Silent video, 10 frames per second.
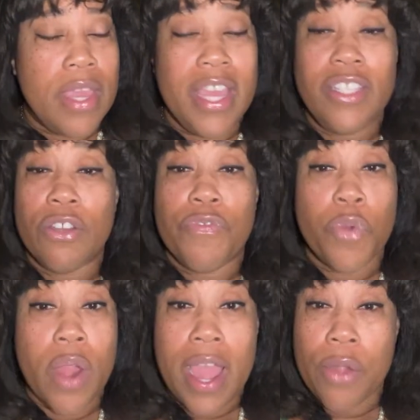it took
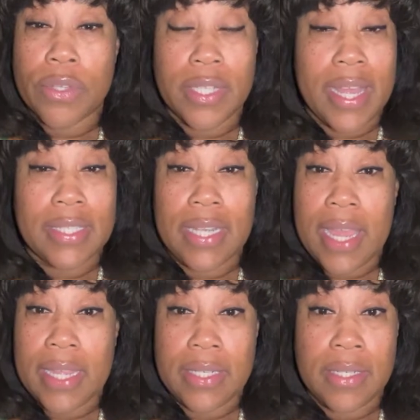4 hours last
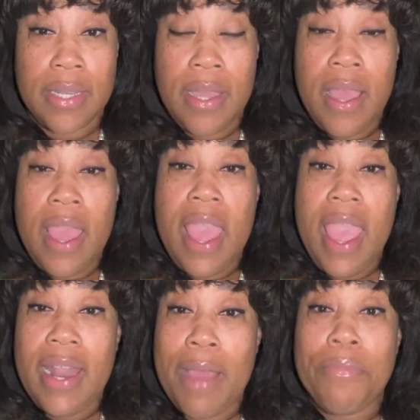night.
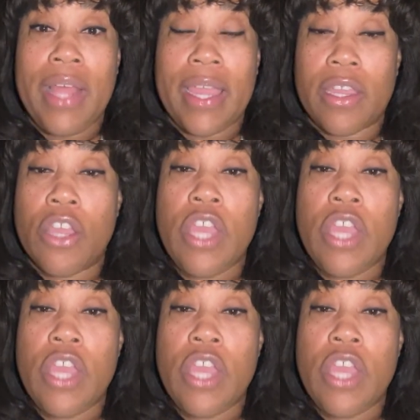And I'm like,